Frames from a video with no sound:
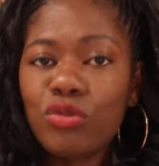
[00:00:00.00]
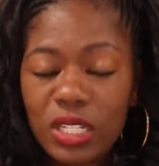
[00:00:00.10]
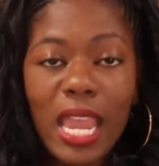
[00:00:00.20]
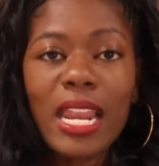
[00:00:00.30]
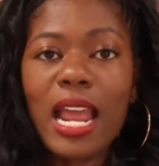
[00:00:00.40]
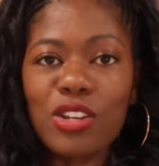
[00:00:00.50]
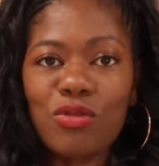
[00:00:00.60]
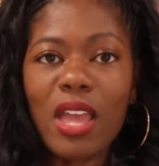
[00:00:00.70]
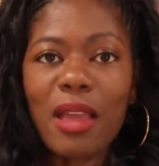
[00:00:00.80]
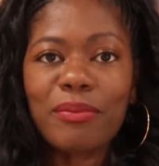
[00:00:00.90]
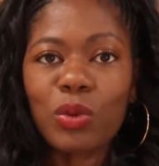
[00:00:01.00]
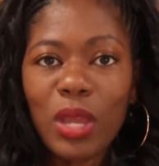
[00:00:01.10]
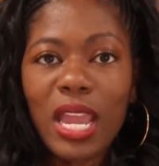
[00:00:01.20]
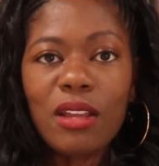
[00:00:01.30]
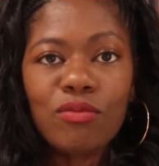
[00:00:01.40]
Cannot do that,
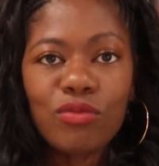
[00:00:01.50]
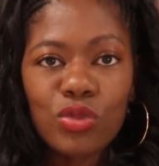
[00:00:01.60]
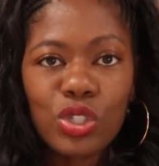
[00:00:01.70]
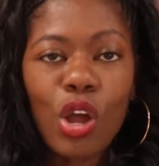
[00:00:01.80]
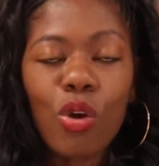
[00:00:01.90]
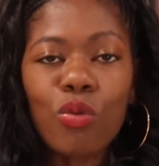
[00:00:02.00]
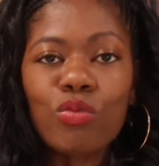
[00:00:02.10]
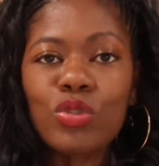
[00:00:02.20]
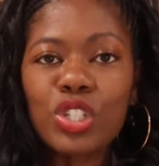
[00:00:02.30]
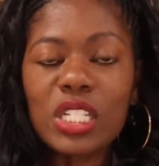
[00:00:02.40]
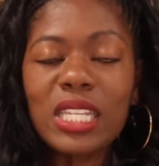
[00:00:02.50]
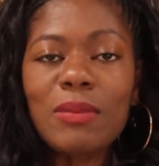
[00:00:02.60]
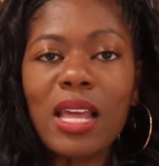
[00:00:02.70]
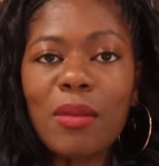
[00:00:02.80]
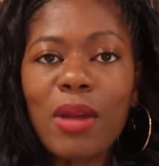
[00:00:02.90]
okay? So just keep
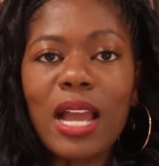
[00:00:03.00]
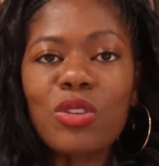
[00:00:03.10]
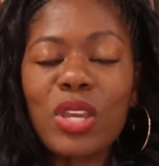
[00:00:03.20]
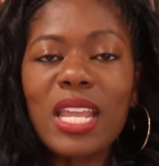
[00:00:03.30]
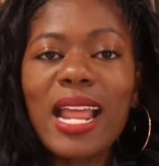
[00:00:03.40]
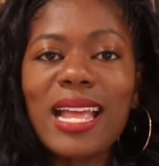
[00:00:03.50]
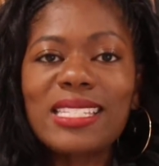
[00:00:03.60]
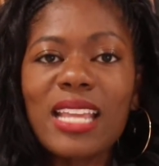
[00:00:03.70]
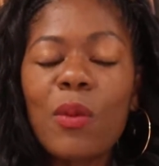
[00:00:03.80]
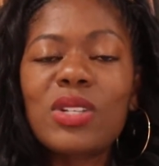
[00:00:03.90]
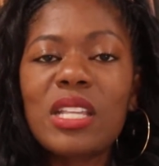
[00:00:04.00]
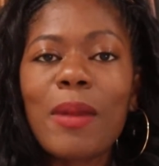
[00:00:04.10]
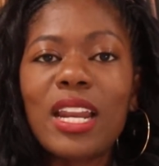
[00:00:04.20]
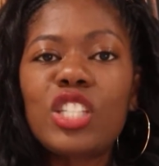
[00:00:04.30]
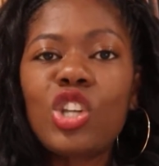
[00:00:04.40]
that in mind. You cannot say what
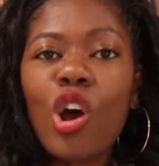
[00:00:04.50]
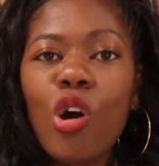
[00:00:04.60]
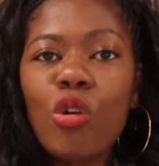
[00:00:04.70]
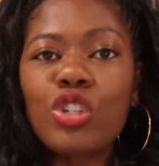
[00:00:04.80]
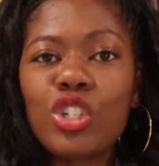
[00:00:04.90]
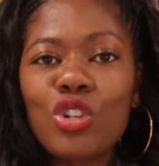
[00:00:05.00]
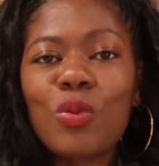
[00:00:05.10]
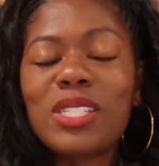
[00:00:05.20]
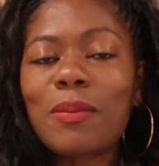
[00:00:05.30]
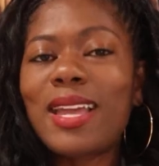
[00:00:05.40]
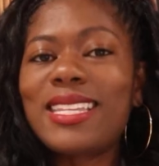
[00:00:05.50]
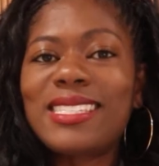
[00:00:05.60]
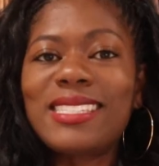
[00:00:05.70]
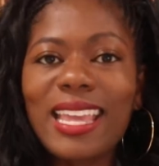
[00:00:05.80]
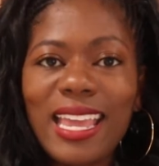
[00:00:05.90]
somebody told you, what somebody
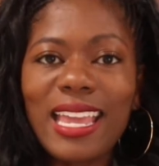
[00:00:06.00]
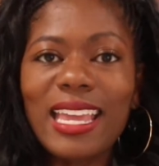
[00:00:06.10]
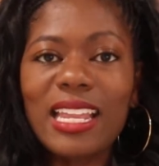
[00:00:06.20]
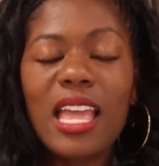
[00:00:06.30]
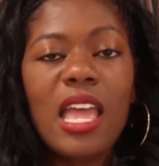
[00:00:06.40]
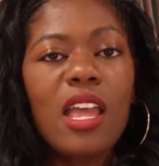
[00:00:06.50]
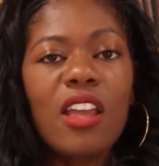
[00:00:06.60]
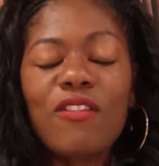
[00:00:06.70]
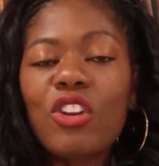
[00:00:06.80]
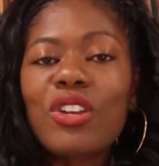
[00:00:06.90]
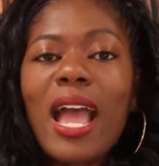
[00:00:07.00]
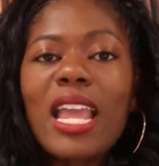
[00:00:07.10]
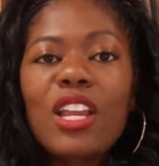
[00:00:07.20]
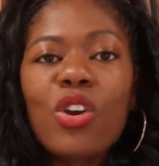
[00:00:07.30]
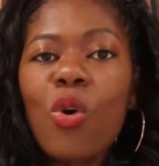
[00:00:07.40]
said. If they're
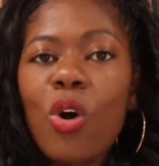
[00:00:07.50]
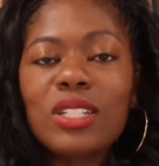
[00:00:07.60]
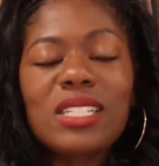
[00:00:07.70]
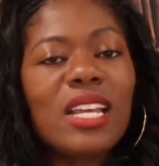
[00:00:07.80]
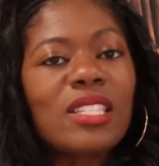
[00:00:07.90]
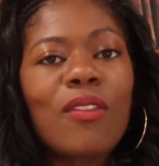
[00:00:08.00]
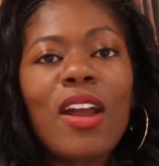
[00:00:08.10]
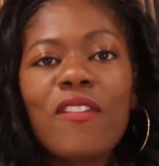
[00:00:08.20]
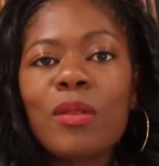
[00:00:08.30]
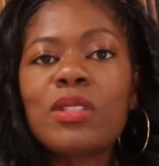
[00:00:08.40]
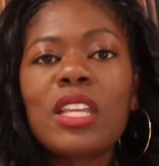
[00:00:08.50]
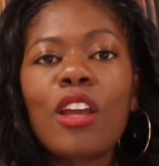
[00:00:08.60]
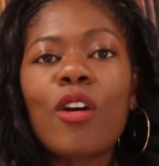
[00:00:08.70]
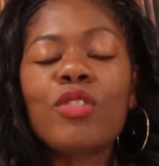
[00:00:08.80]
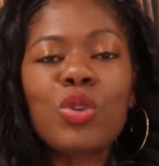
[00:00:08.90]
not in court to testify for
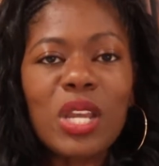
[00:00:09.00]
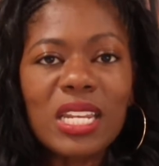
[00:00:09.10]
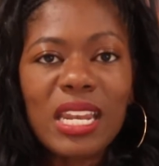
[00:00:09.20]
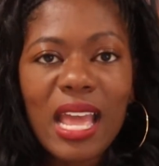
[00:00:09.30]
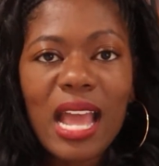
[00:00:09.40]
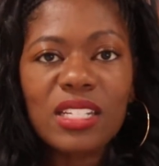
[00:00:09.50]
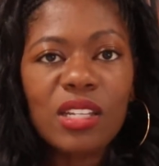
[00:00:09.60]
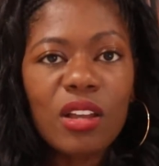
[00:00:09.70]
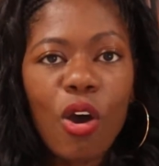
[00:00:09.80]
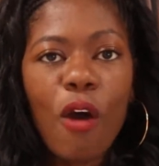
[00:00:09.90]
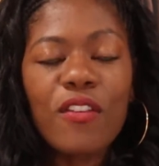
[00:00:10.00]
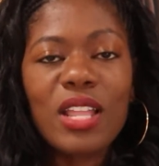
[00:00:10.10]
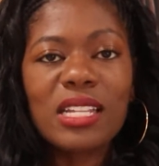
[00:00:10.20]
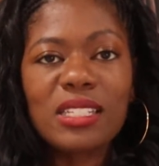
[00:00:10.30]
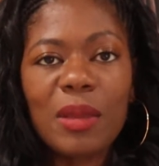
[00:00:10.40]
themselves, you cannot offer
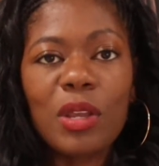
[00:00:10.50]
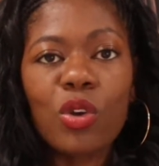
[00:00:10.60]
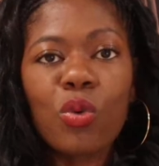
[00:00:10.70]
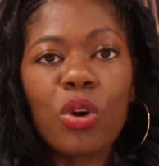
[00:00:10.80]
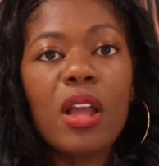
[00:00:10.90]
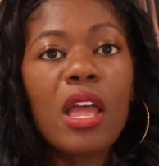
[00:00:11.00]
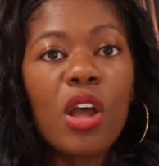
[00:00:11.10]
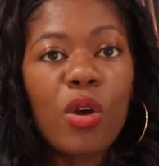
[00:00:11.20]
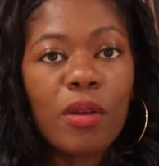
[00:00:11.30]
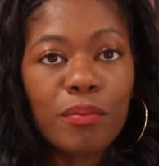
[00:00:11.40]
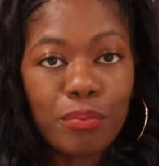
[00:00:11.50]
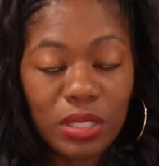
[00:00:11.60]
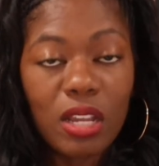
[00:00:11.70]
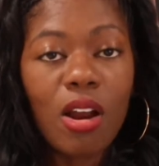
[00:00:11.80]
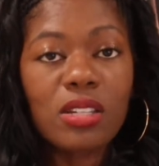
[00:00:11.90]
that statement in court.
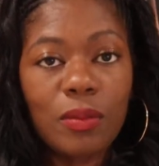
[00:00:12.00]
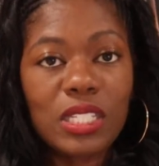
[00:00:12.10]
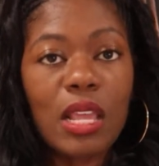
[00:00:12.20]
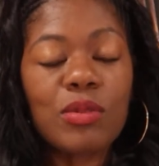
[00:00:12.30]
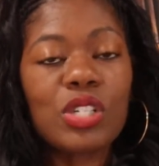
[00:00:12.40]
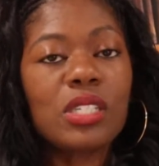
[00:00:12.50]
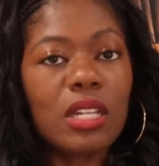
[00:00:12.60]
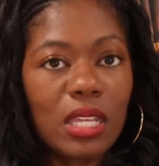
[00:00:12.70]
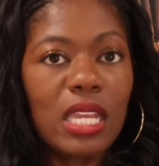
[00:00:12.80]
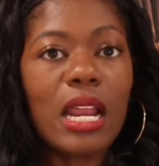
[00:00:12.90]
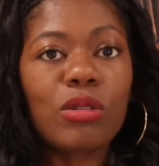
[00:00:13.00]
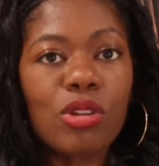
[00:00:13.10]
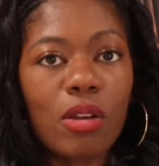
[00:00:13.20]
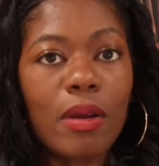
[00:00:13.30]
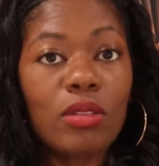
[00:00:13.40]
But there are some exceptions. And again, I'll
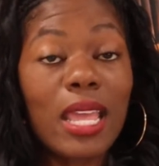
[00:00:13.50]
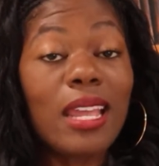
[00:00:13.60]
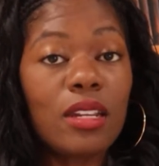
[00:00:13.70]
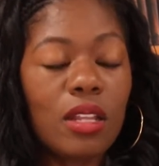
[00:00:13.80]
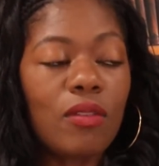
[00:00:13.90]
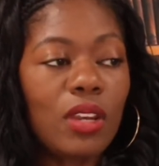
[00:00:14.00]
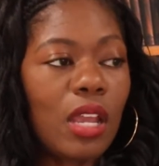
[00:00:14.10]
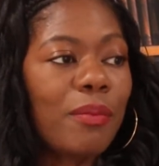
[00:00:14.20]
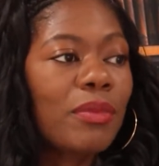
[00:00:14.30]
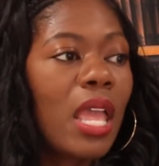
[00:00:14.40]
talk about that in another video.